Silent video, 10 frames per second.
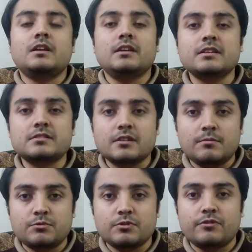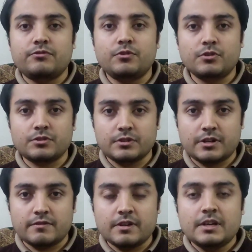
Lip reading: Let's come to the fourth nerve,